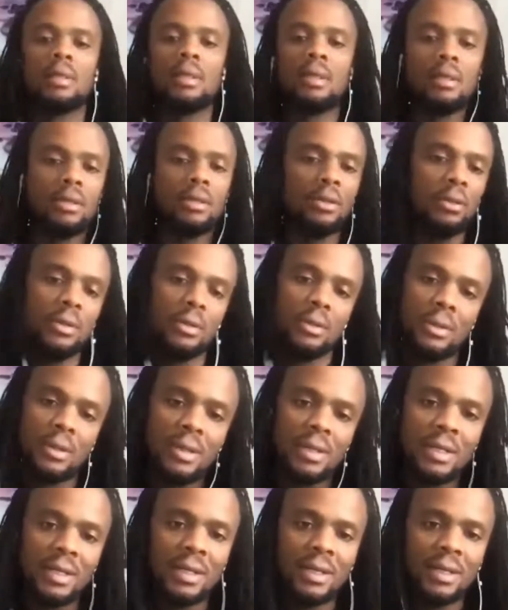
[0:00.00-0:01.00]
you're
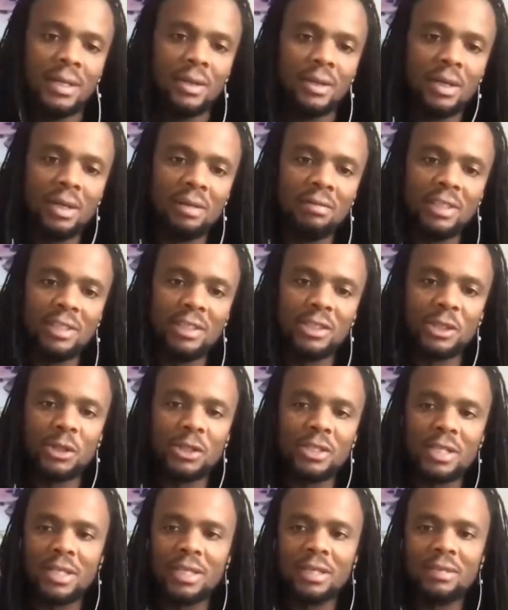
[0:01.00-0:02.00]
in a very toxic